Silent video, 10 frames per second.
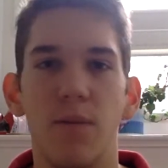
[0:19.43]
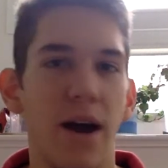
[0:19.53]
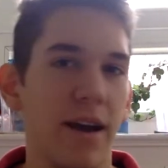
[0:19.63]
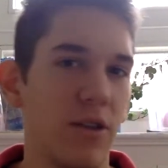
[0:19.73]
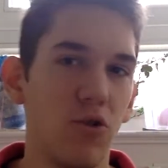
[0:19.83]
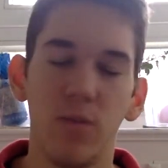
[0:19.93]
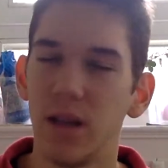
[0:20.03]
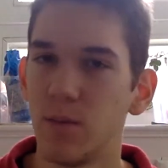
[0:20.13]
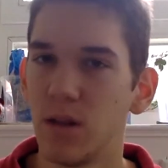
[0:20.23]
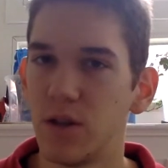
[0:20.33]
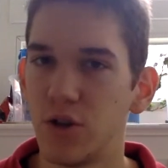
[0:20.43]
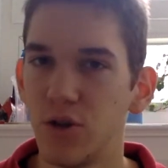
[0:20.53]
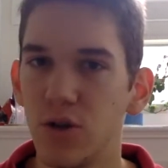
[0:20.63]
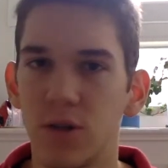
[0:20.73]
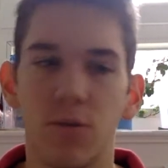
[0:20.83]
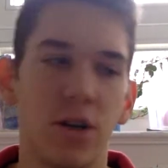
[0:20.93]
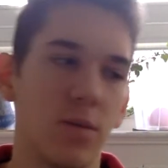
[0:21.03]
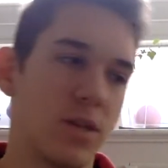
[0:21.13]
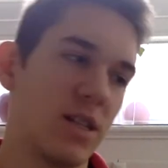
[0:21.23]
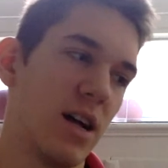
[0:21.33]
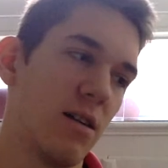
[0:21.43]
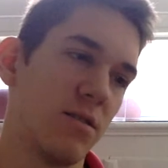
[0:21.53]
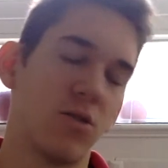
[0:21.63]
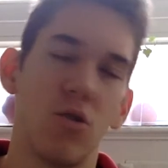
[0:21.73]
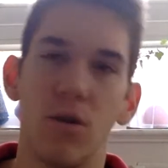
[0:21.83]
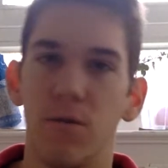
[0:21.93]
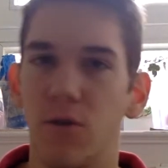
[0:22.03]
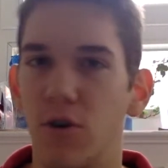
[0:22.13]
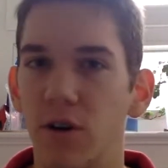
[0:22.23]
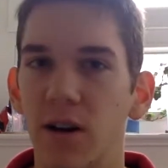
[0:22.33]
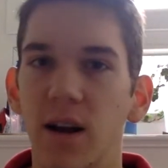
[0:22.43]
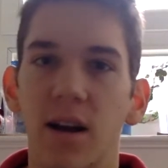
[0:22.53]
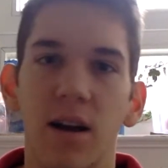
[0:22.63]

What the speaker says: buying new minimalist shoes for themselves or for